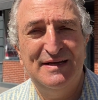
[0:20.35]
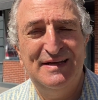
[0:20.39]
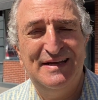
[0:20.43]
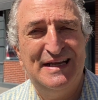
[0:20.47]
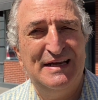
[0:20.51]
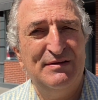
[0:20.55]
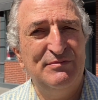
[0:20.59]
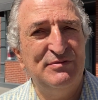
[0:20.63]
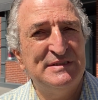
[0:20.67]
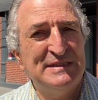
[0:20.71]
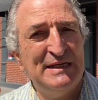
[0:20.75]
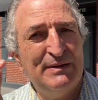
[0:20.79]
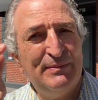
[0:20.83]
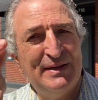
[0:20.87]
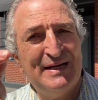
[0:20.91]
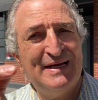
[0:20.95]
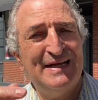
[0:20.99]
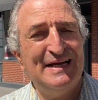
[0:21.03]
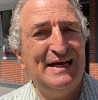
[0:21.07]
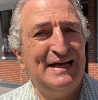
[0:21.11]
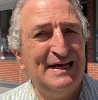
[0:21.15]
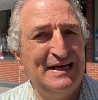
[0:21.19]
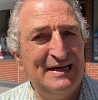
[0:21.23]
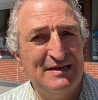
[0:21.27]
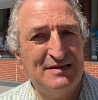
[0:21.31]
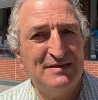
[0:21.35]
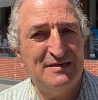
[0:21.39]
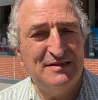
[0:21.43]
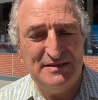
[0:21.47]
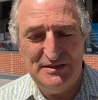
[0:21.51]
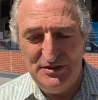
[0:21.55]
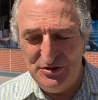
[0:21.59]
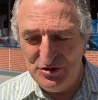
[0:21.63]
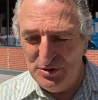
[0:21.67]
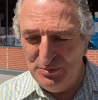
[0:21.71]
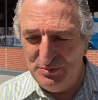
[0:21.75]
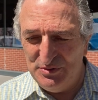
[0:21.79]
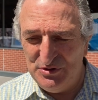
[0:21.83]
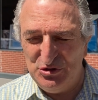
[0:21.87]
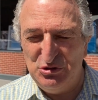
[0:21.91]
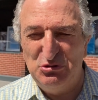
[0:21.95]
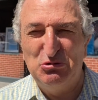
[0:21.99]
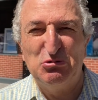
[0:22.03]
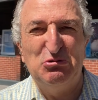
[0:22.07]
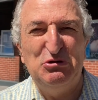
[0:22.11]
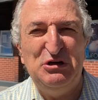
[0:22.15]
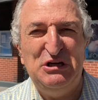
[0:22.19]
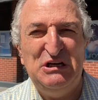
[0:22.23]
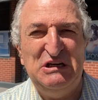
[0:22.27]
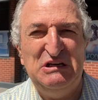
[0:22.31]
Every time I got a haircut, they used to give me this
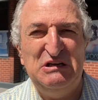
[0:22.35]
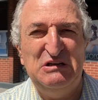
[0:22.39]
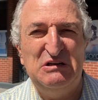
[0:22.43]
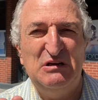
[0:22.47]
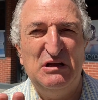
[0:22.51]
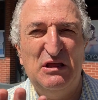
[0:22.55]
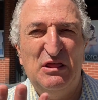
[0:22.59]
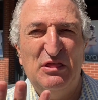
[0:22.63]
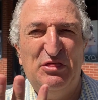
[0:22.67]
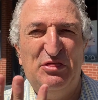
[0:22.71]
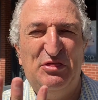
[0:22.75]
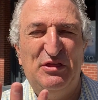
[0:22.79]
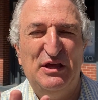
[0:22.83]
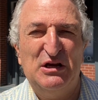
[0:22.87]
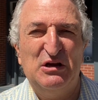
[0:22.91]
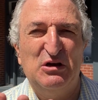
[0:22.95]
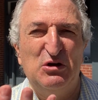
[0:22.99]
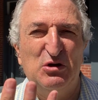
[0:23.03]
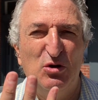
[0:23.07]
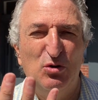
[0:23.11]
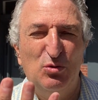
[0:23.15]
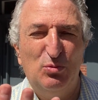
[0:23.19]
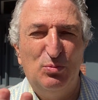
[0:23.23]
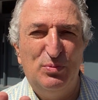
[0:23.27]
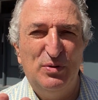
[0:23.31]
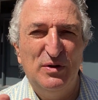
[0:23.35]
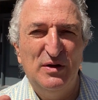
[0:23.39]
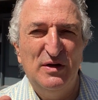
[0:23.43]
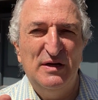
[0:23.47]
green, thick goop.